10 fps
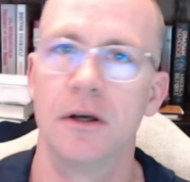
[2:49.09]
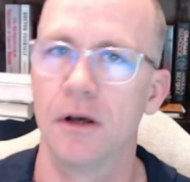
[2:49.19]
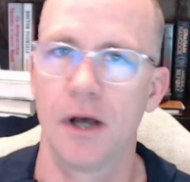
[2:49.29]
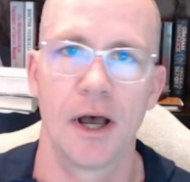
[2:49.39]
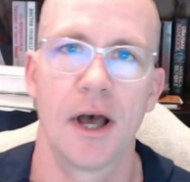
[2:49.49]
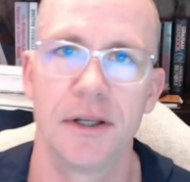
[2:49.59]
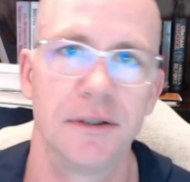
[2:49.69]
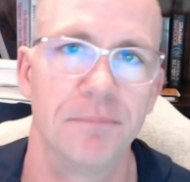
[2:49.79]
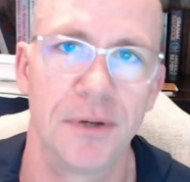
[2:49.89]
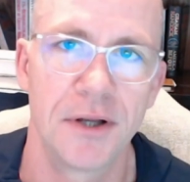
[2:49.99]
I
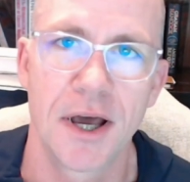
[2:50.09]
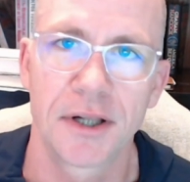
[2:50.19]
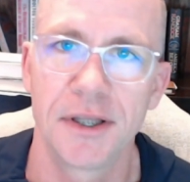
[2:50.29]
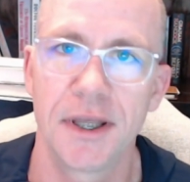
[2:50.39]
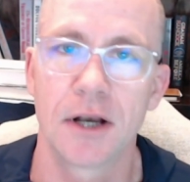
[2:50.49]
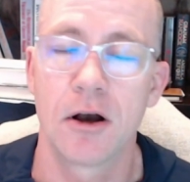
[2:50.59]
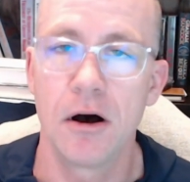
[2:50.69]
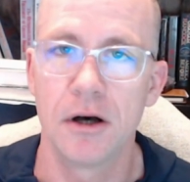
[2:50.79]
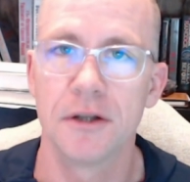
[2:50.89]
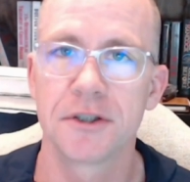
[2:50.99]
periodically get
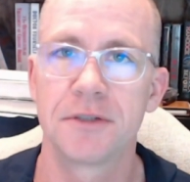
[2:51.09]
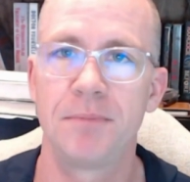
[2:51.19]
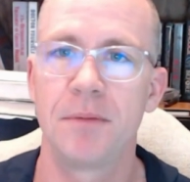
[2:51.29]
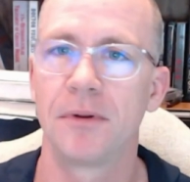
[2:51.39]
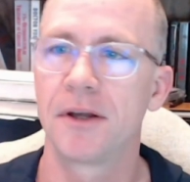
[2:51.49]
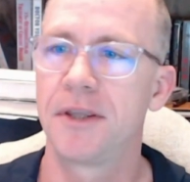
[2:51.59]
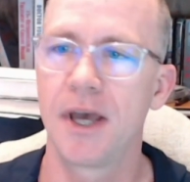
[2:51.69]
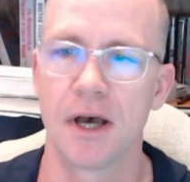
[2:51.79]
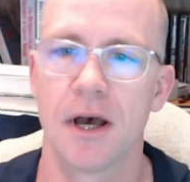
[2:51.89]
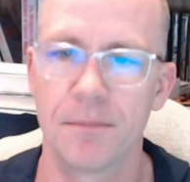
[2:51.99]
calls, people like,
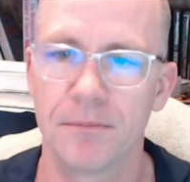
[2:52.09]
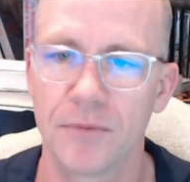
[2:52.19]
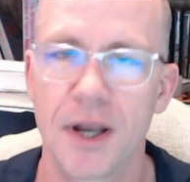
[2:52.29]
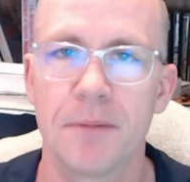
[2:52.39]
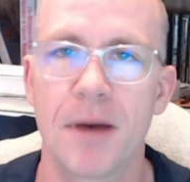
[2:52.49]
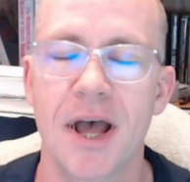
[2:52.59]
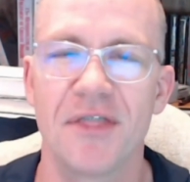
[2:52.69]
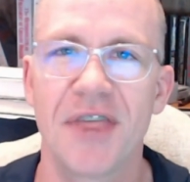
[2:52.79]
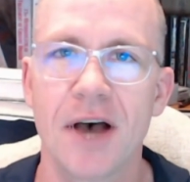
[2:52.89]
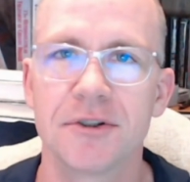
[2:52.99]
yeah, I'm ready to buy
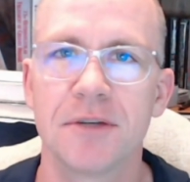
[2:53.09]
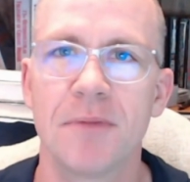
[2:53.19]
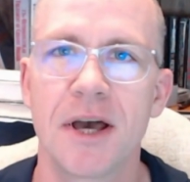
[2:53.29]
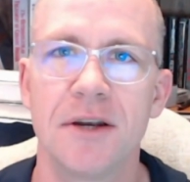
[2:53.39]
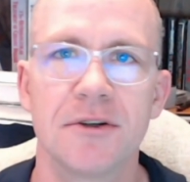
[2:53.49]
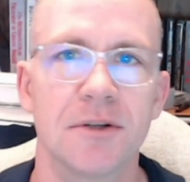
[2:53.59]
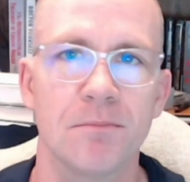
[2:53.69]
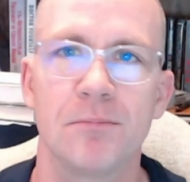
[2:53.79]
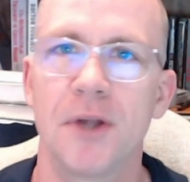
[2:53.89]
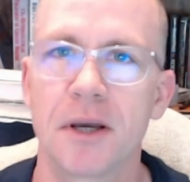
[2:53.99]
1,000 miners
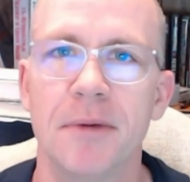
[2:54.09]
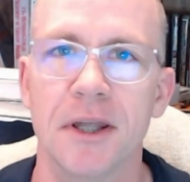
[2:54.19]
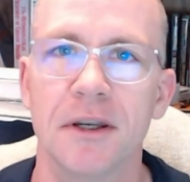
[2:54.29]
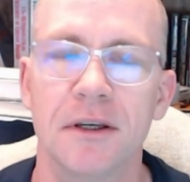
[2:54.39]
and plug them in. I'm